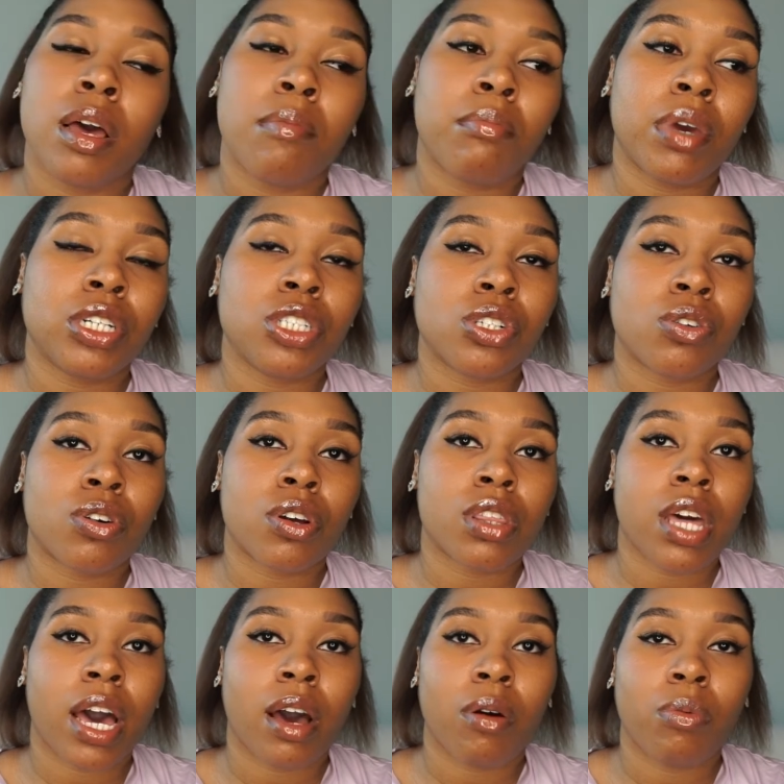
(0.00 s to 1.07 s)
Make sure
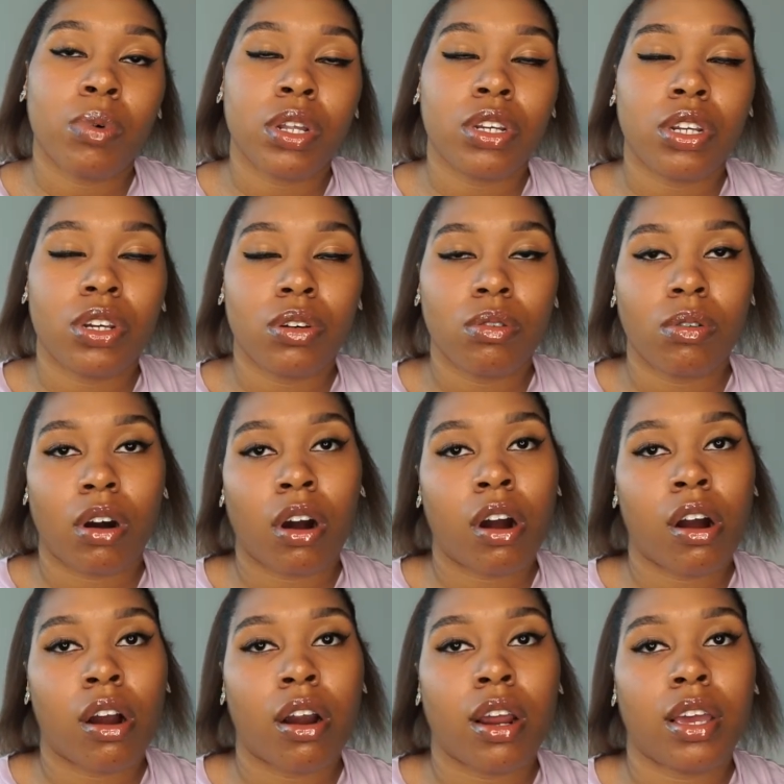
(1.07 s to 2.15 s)
that when you
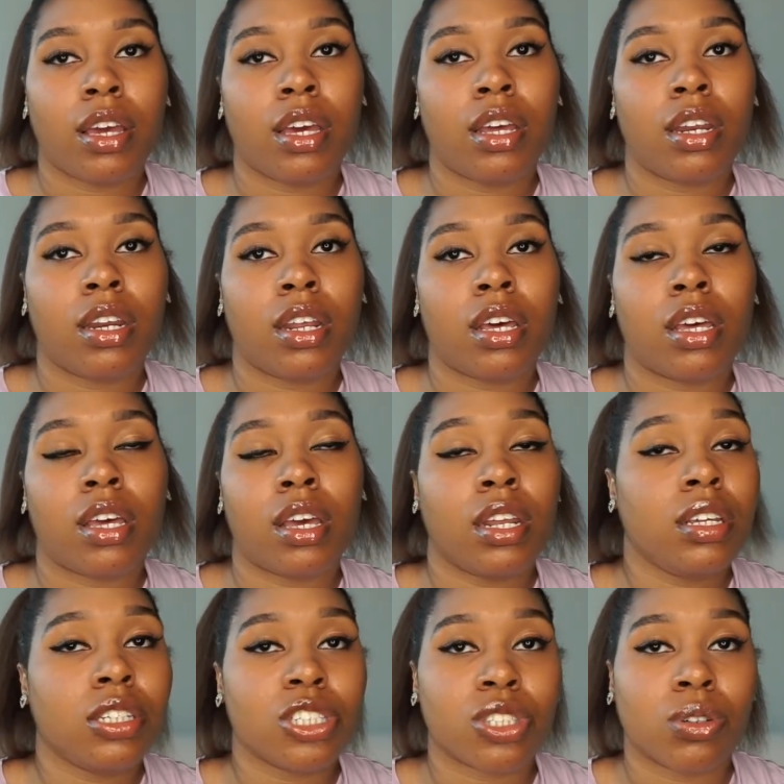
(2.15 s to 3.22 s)
are in
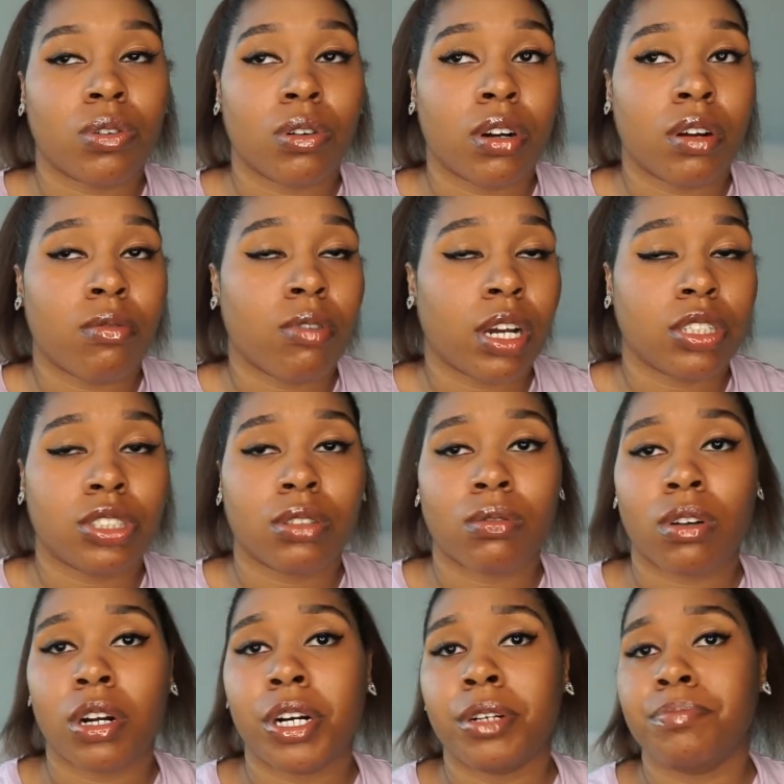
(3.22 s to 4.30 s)
any store,
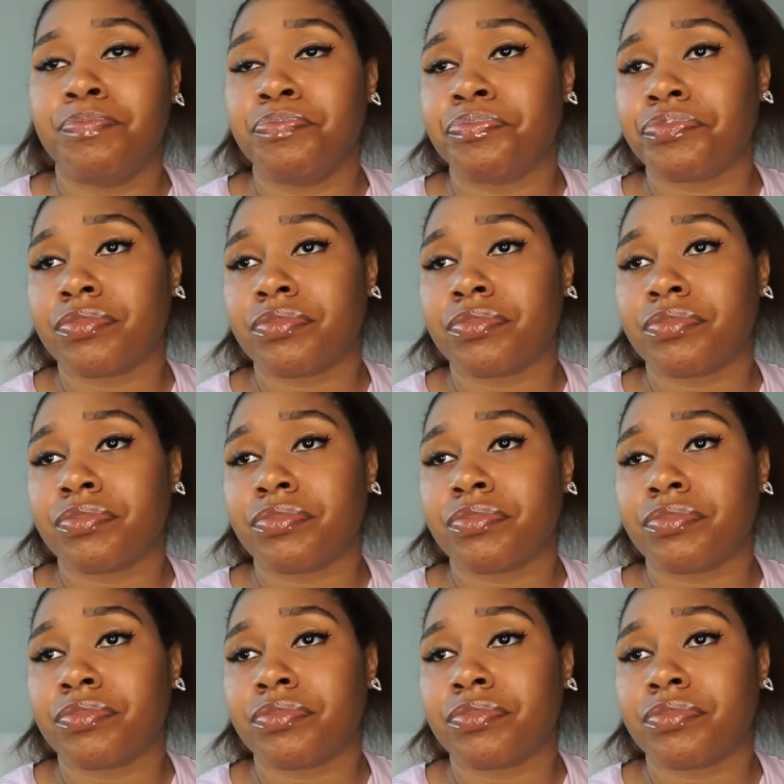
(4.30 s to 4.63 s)
restaurant,